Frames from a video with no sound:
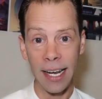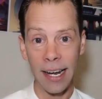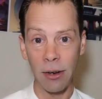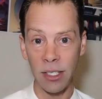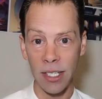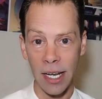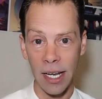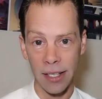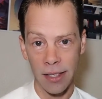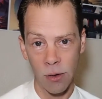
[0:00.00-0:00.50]
I was
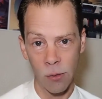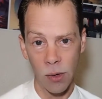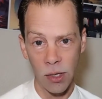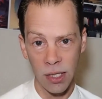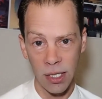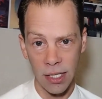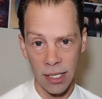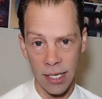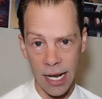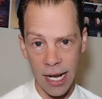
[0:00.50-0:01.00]
like, the world's a
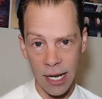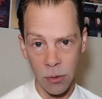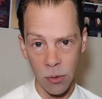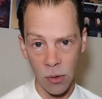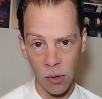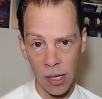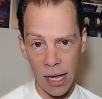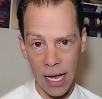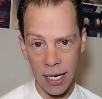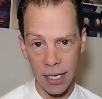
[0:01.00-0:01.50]
stage, we're all
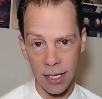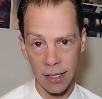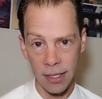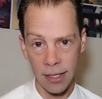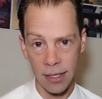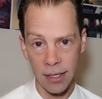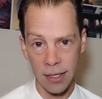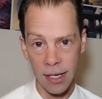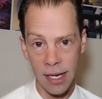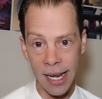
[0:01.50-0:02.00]

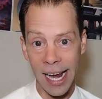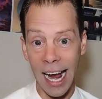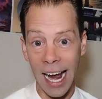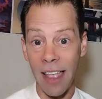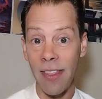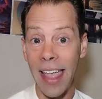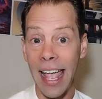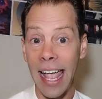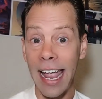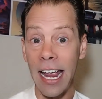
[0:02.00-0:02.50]
actors. And
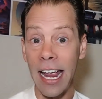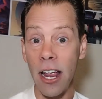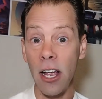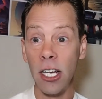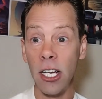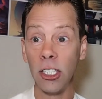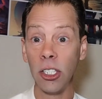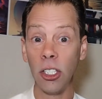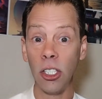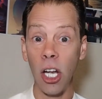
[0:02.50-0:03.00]
they
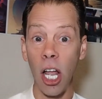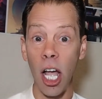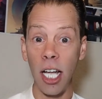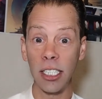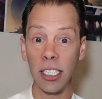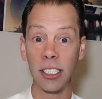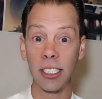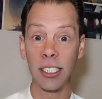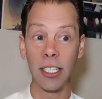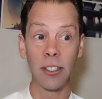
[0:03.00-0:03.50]

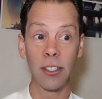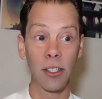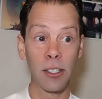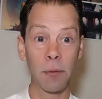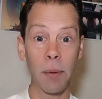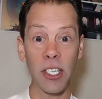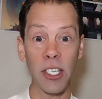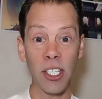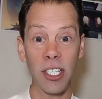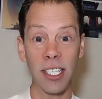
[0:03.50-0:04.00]
lost,
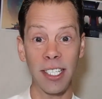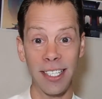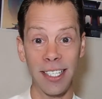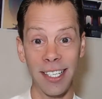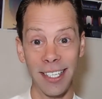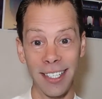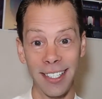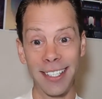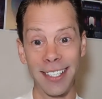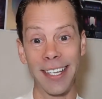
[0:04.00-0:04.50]
especially
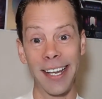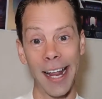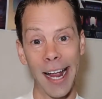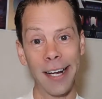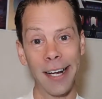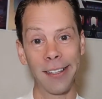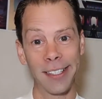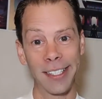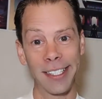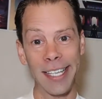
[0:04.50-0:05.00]
the head of
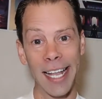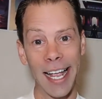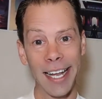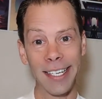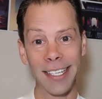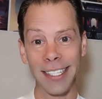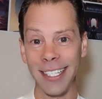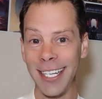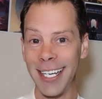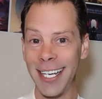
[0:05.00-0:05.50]
the
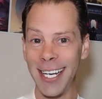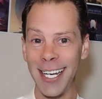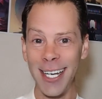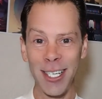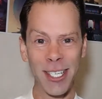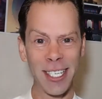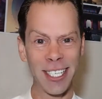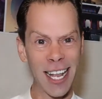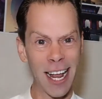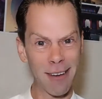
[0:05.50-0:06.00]
standard.
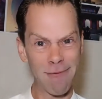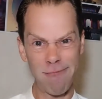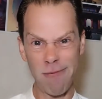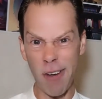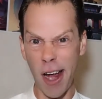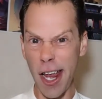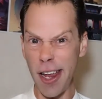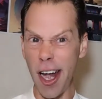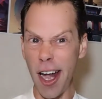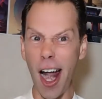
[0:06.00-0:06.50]
She's like, well,
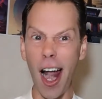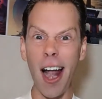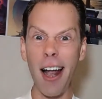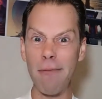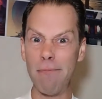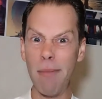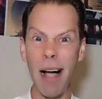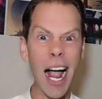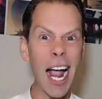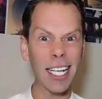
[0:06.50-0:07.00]
you're on
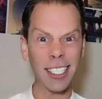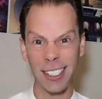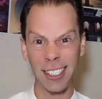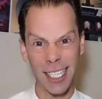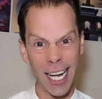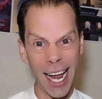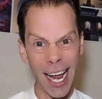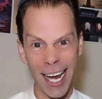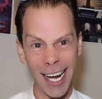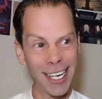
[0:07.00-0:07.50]
my
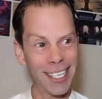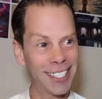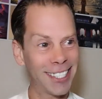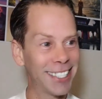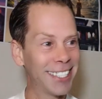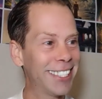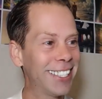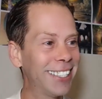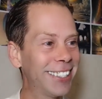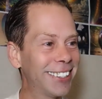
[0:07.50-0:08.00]
stage. And
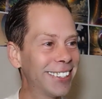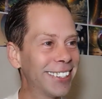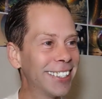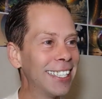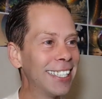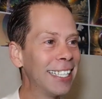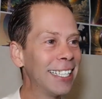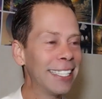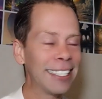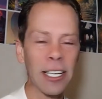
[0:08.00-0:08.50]

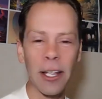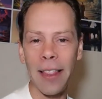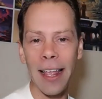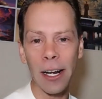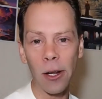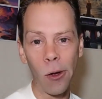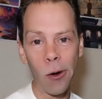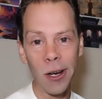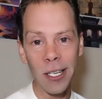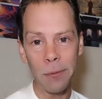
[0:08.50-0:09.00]
so that'll
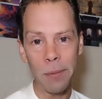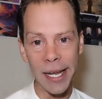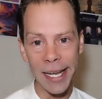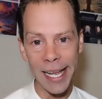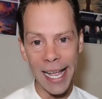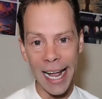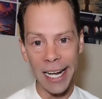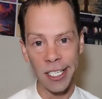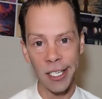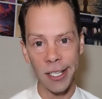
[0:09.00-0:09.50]
always be a
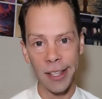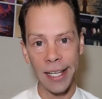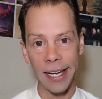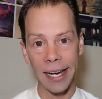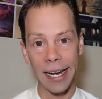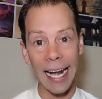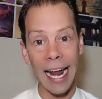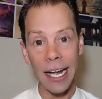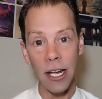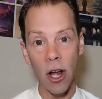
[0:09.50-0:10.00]
catch thing. And
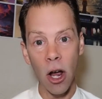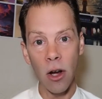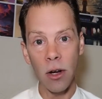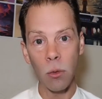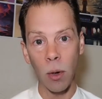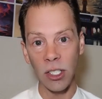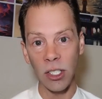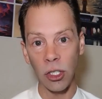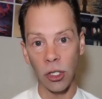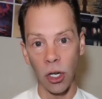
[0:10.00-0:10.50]
I know it
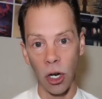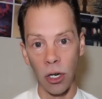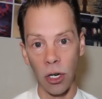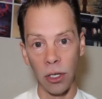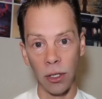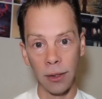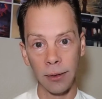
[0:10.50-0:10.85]
wasn't her.